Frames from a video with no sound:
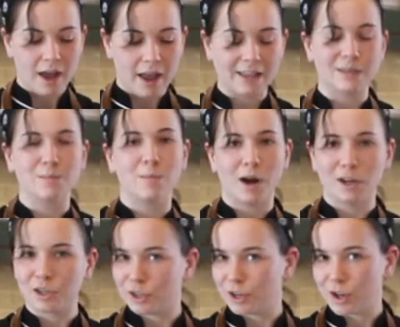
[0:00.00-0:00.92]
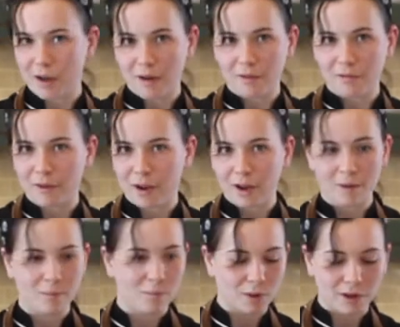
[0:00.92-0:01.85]
as much of
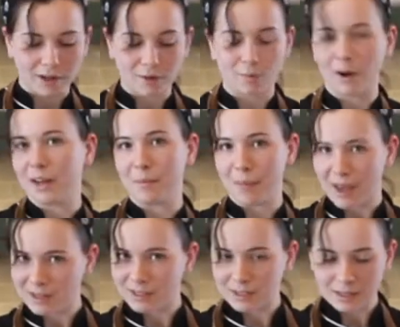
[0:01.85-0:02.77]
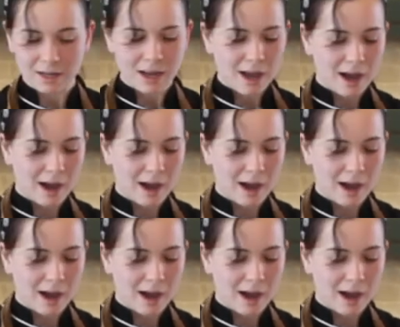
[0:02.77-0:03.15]
a bloody running mess.